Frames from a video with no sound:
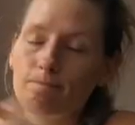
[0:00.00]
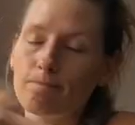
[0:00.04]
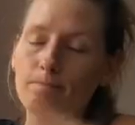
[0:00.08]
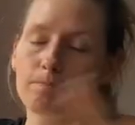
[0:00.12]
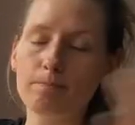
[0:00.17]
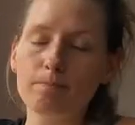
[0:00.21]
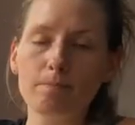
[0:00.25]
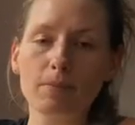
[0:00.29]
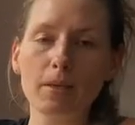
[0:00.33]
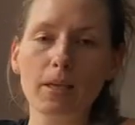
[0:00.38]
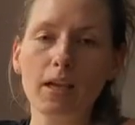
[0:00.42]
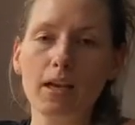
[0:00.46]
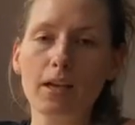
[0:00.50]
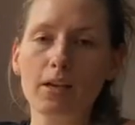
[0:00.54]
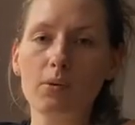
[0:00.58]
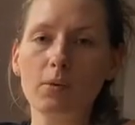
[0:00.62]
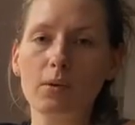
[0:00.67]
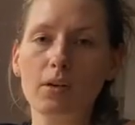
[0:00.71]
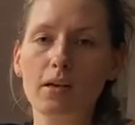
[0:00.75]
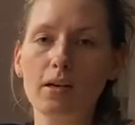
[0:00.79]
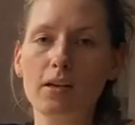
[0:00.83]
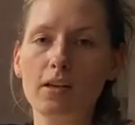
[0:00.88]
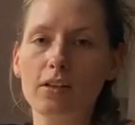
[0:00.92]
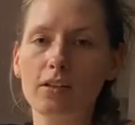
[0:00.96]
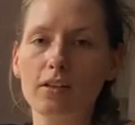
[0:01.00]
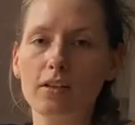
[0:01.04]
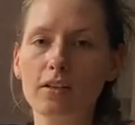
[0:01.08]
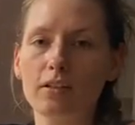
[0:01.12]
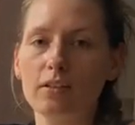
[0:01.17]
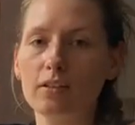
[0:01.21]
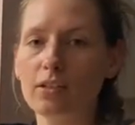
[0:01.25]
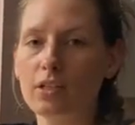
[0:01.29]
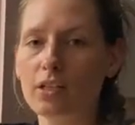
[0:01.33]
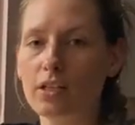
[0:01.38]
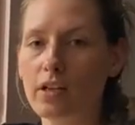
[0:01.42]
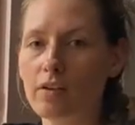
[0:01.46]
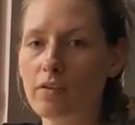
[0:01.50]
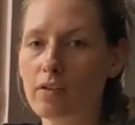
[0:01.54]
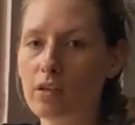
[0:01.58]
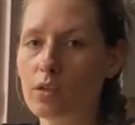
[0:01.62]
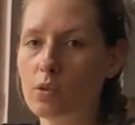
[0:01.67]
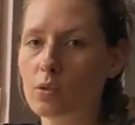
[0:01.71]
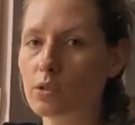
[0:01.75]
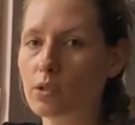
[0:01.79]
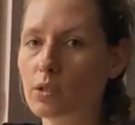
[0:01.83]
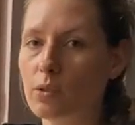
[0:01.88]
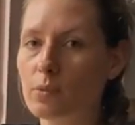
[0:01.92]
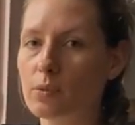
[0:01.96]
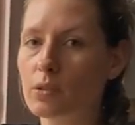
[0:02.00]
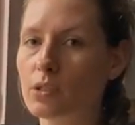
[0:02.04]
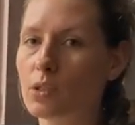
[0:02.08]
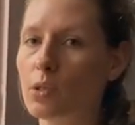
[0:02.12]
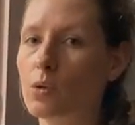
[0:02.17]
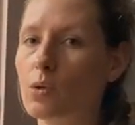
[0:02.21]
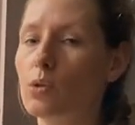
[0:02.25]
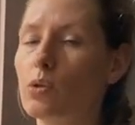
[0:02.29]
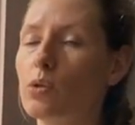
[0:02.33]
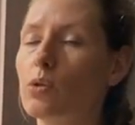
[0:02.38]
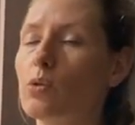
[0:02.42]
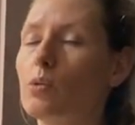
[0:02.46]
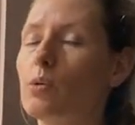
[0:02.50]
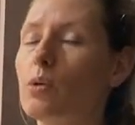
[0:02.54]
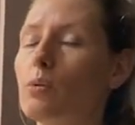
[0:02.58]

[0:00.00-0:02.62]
Be kind to one another. You never know what someone's going through.